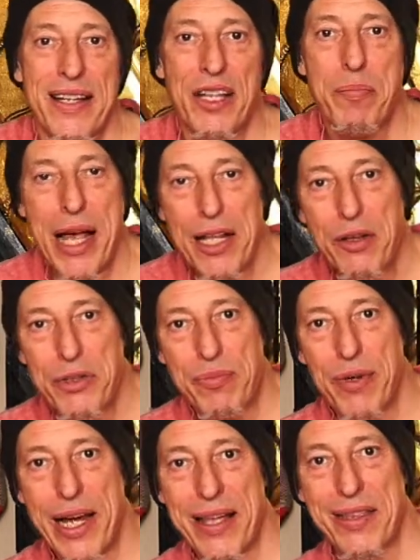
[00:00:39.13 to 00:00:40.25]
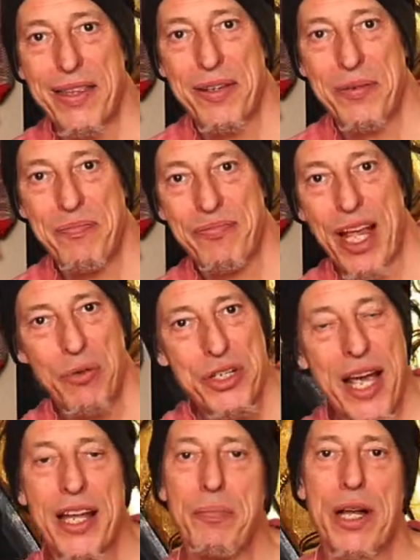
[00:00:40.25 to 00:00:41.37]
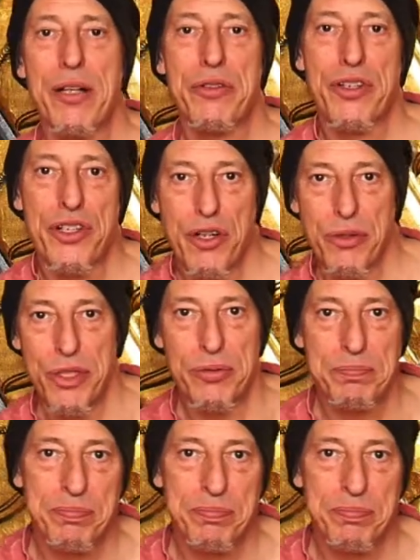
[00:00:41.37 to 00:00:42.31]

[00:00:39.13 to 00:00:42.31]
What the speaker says: The bellows breath. I wish I had a bellows to show you.